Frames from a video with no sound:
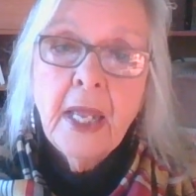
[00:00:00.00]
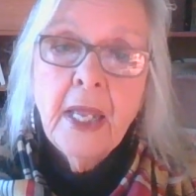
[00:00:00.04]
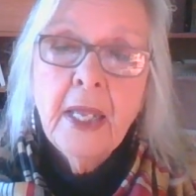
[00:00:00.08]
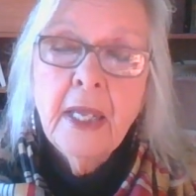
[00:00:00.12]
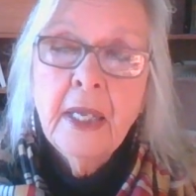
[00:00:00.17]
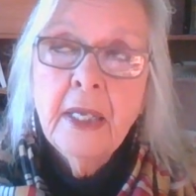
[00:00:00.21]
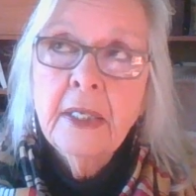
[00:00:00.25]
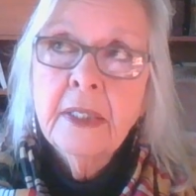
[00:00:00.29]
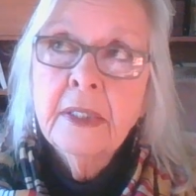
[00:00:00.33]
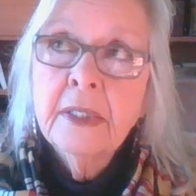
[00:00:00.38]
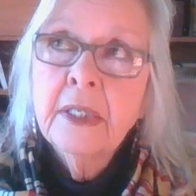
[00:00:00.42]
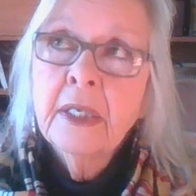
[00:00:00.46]

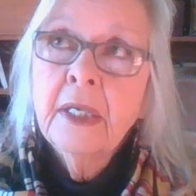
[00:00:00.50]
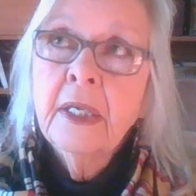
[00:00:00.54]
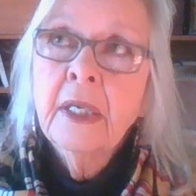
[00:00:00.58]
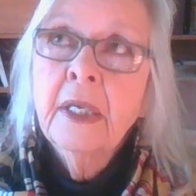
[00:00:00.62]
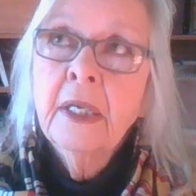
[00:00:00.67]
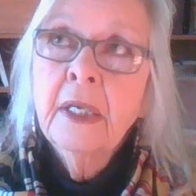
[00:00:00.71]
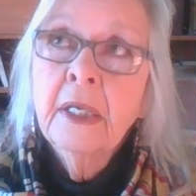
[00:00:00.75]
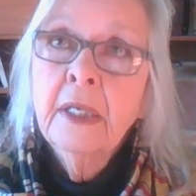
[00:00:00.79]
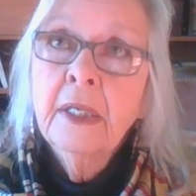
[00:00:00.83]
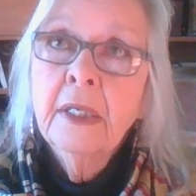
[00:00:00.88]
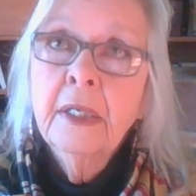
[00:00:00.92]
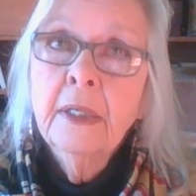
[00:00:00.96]
And
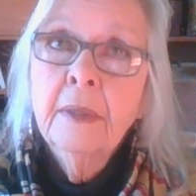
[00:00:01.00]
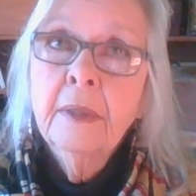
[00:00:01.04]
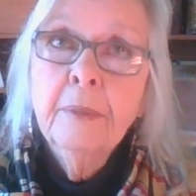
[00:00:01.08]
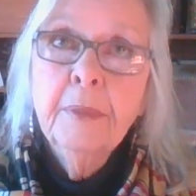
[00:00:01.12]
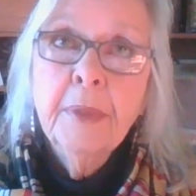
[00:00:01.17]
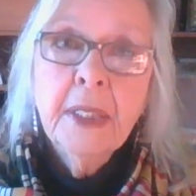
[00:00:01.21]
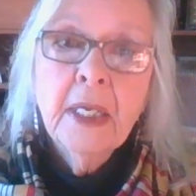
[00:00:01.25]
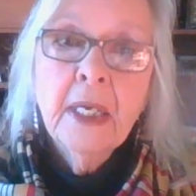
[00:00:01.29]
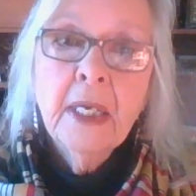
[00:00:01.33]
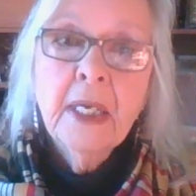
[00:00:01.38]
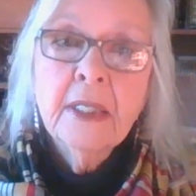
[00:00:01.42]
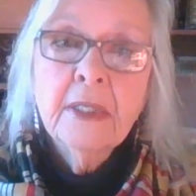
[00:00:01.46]

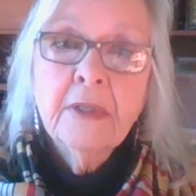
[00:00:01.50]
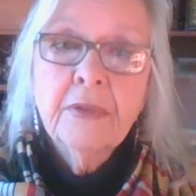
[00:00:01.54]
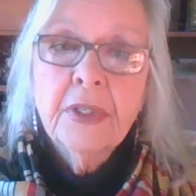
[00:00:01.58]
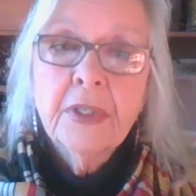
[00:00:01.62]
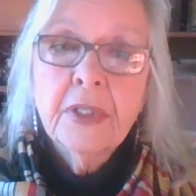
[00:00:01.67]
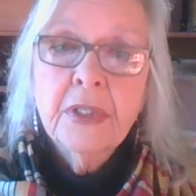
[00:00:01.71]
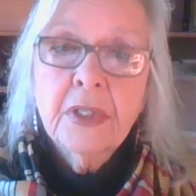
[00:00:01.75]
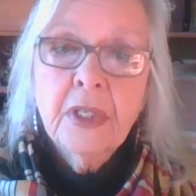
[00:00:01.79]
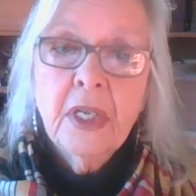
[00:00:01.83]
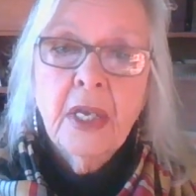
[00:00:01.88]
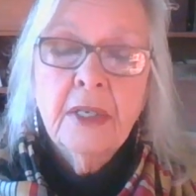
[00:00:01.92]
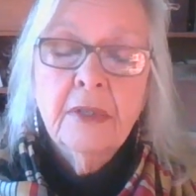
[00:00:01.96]
because of
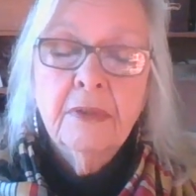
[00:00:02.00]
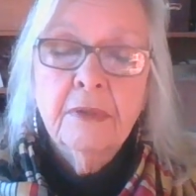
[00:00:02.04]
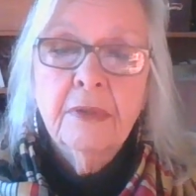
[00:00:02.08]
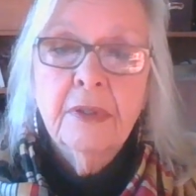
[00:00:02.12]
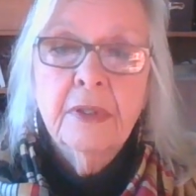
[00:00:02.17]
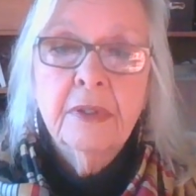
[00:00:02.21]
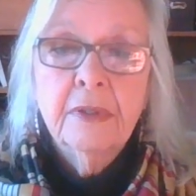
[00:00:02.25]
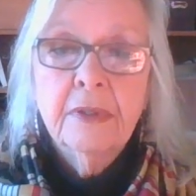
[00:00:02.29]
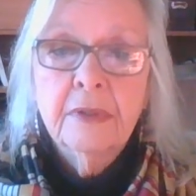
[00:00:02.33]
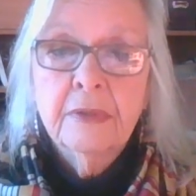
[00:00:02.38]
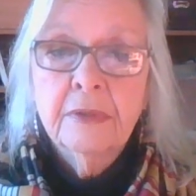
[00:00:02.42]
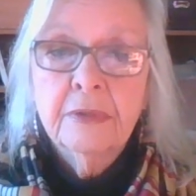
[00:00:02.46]
this kind of
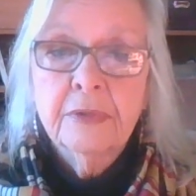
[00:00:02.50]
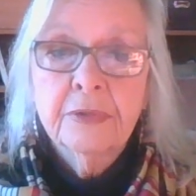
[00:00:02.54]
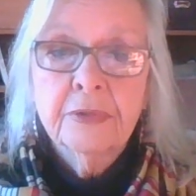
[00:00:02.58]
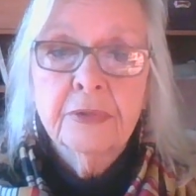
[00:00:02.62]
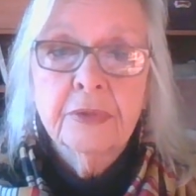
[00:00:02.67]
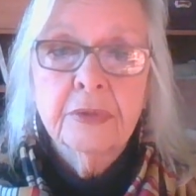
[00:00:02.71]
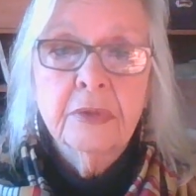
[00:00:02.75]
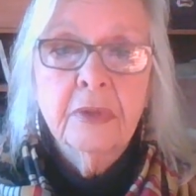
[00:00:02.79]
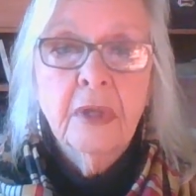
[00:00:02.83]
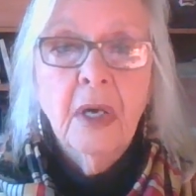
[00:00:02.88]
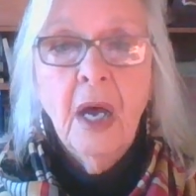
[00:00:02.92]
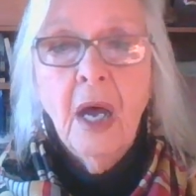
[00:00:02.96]

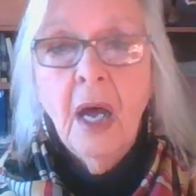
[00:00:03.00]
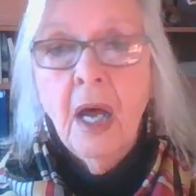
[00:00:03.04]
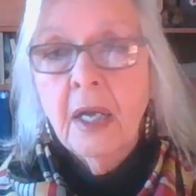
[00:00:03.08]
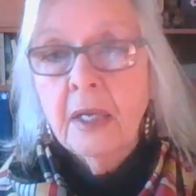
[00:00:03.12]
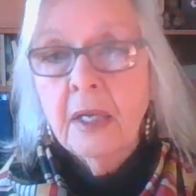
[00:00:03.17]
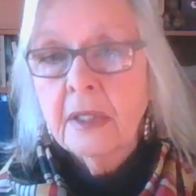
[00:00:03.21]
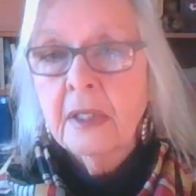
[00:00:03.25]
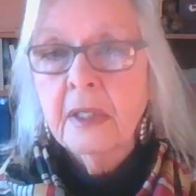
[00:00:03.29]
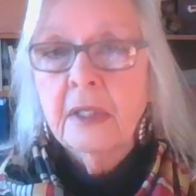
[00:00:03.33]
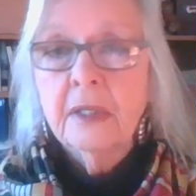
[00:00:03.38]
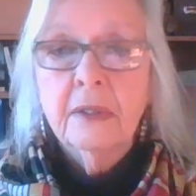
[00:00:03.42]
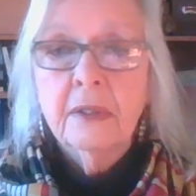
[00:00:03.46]
fraught
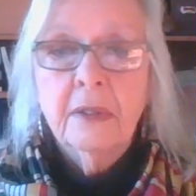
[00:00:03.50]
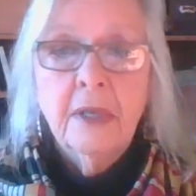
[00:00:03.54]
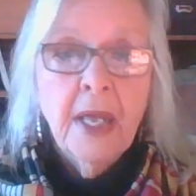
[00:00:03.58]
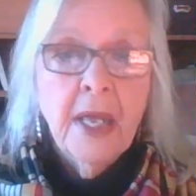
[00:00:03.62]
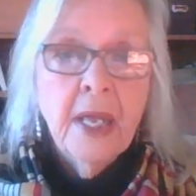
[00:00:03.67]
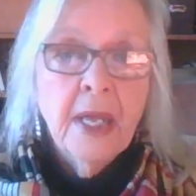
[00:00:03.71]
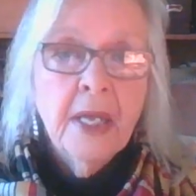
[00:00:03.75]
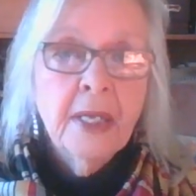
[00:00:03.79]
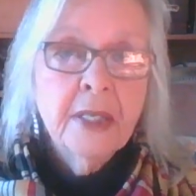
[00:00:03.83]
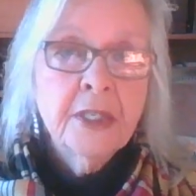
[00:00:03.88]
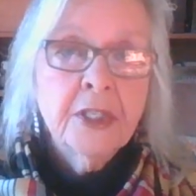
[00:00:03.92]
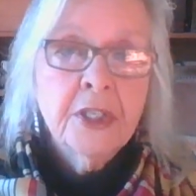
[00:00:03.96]

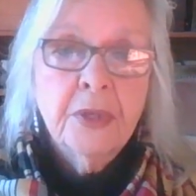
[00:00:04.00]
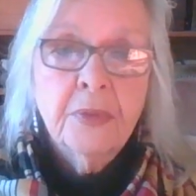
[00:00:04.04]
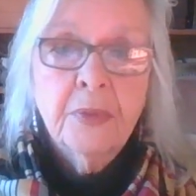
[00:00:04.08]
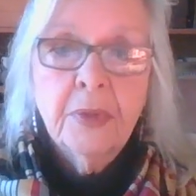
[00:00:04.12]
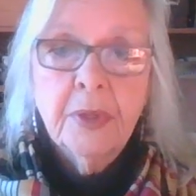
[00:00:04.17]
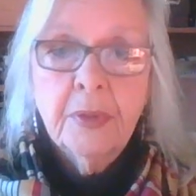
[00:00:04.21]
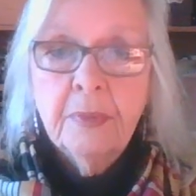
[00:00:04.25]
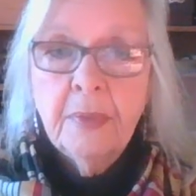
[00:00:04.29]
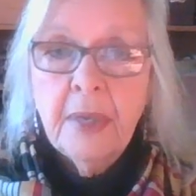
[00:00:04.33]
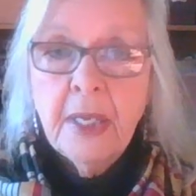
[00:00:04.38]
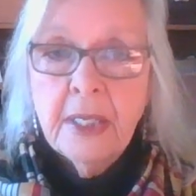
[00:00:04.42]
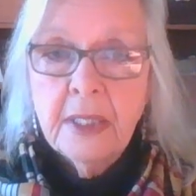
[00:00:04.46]
interaction
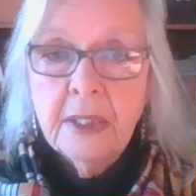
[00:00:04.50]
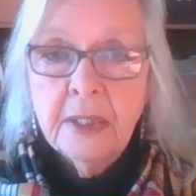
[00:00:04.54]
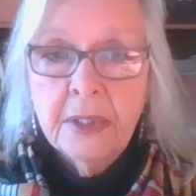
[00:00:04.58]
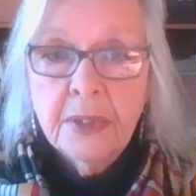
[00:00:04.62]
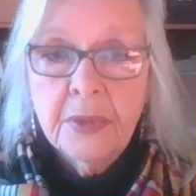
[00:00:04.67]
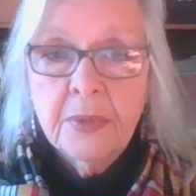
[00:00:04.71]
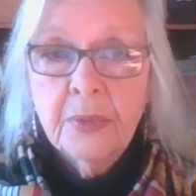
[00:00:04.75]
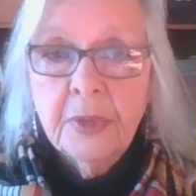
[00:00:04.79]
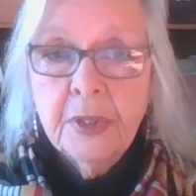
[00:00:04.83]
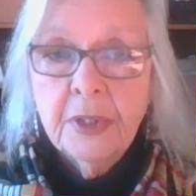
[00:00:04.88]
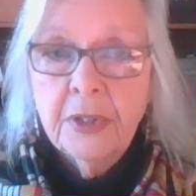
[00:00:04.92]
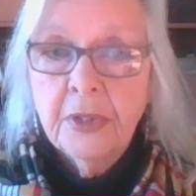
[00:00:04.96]
with
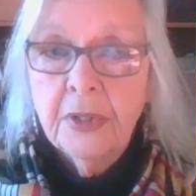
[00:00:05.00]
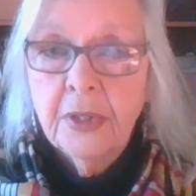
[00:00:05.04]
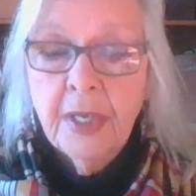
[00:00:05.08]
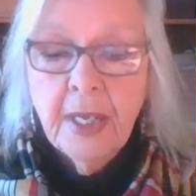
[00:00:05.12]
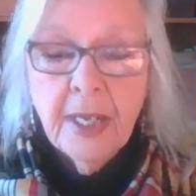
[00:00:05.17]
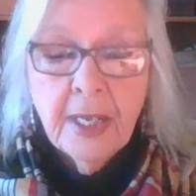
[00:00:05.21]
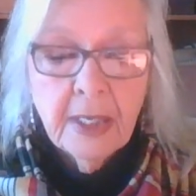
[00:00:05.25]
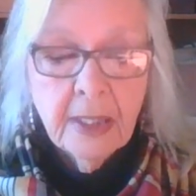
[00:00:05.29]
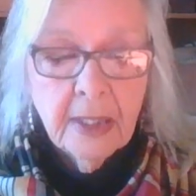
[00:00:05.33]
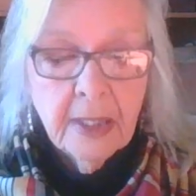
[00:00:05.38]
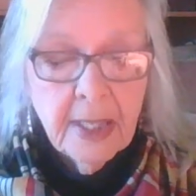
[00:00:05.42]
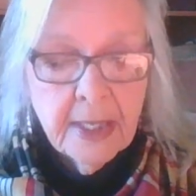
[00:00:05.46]
males when you're an
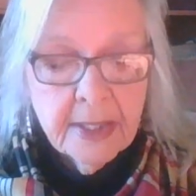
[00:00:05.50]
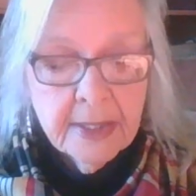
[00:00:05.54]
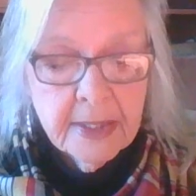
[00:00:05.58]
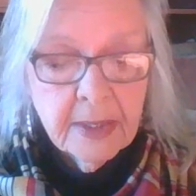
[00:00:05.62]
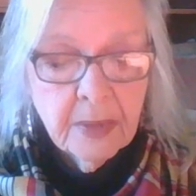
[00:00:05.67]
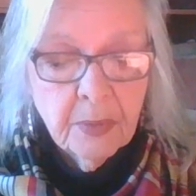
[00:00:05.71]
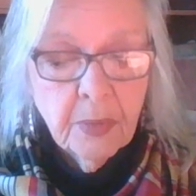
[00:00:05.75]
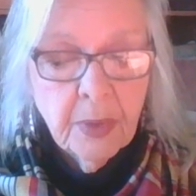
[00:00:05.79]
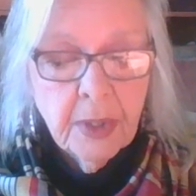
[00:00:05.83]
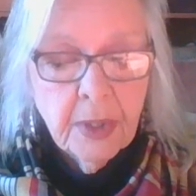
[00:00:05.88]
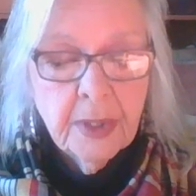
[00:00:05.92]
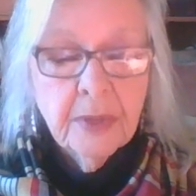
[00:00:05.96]

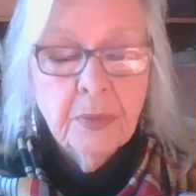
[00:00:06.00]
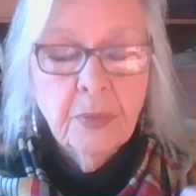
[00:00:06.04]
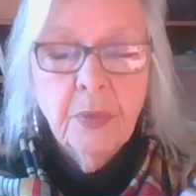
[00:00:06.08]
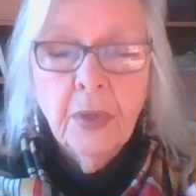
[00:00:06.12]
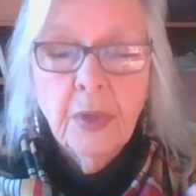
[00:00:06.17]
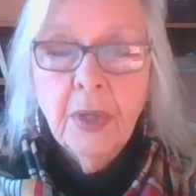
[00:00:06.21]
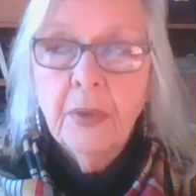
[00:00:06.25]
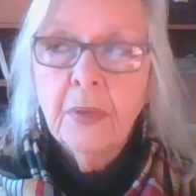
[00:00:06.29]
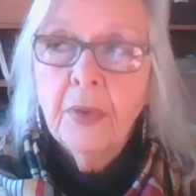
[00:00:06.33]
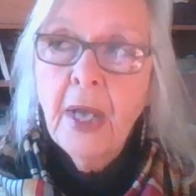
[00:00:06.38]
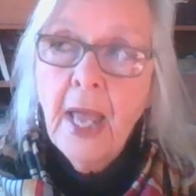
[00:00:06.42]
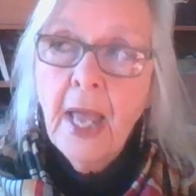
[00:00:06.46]
adolescent,
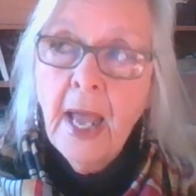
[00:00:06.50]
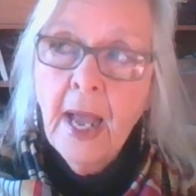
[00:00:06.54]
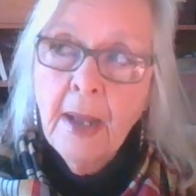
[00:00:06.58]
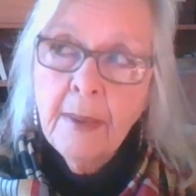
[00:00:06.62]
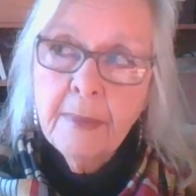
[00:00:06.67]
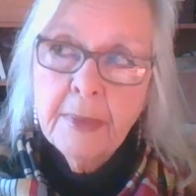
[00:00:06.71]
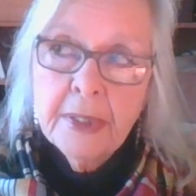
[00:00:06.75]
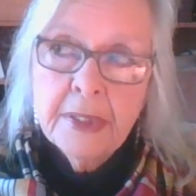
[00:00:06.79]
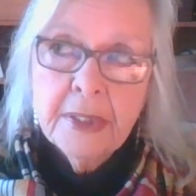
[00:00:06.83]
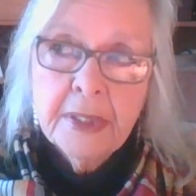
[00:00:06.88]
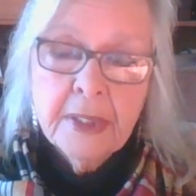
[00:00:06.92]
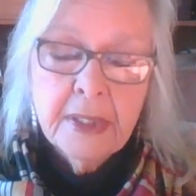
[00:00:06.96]
what
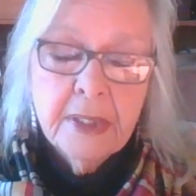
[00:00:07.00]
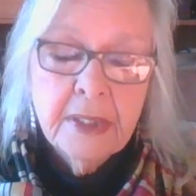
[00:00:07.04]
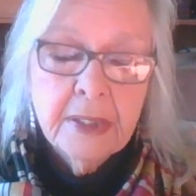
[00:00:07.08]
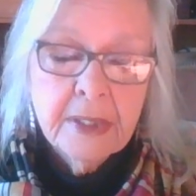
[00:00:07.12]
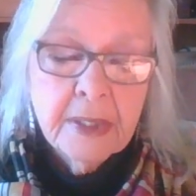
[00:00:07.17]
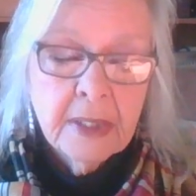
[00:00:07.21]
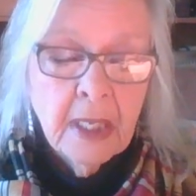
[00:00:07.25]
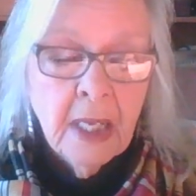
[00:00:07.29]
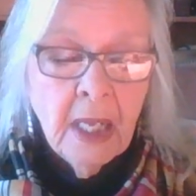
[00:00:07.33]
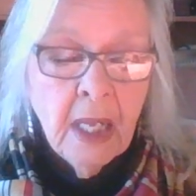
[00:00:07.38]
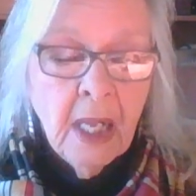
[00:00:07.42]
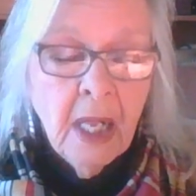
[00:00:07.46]
happens
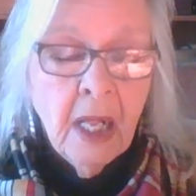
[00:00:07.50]
is,